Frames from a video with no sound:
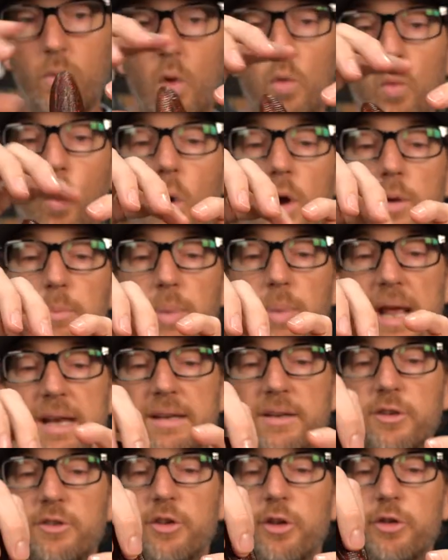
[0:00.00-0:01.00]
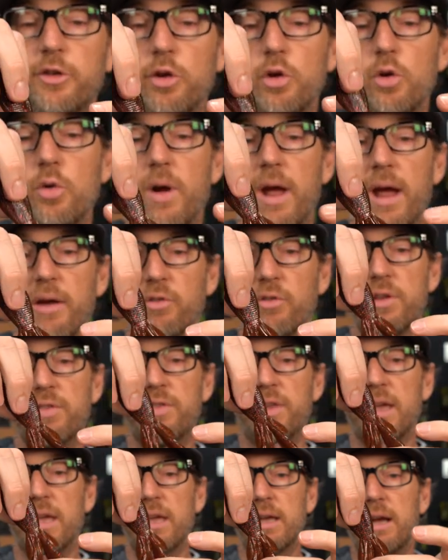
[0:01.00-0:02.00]
one bait to do
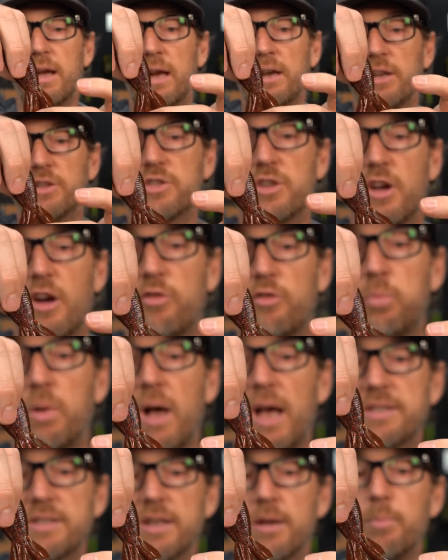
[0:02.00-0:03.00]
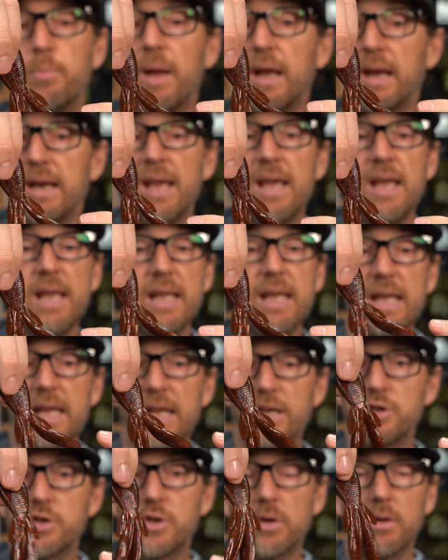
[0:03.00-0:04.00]
everything kind of soft plastic bait.
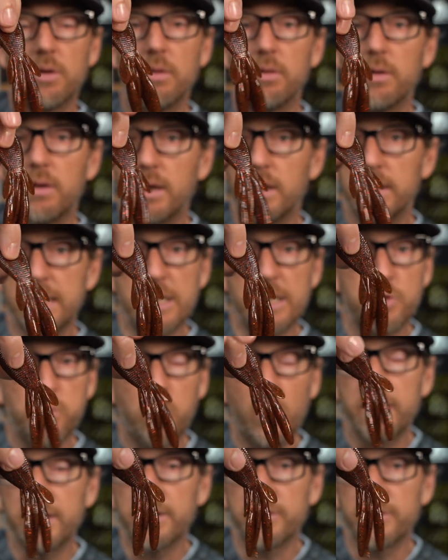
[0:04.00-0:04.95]
Each each one